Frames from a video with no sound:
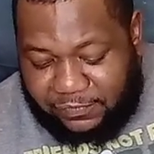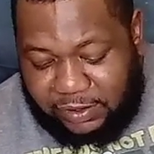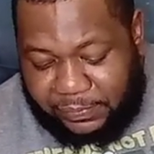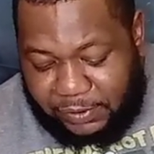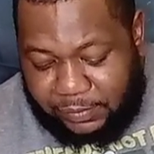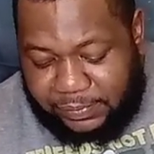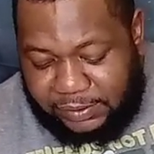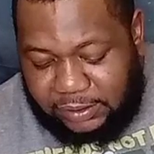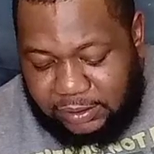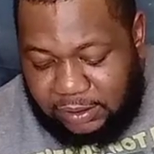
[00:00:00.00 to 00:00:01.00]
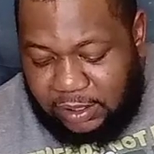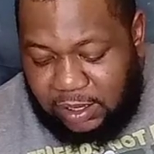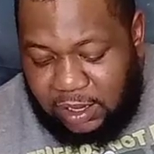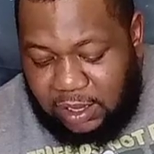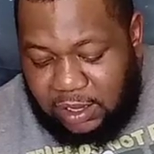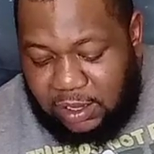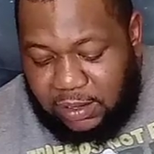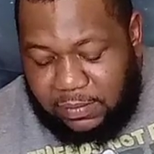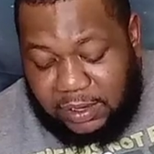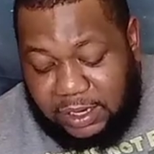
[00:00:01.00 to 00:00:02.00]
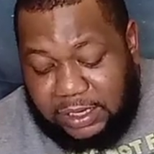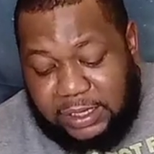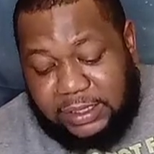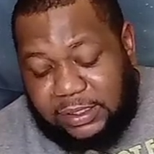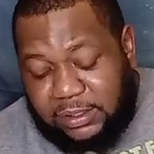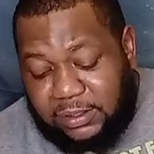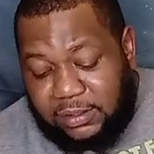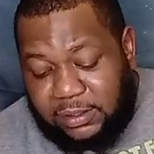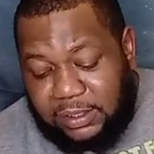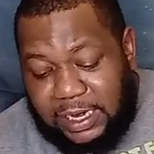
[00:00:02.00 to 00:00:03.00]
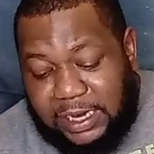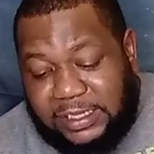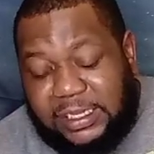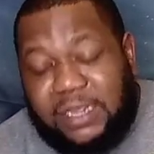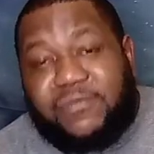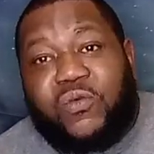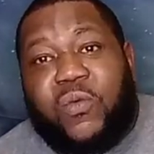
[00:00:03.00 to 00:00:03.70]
Because, like I said, if you wanna be successful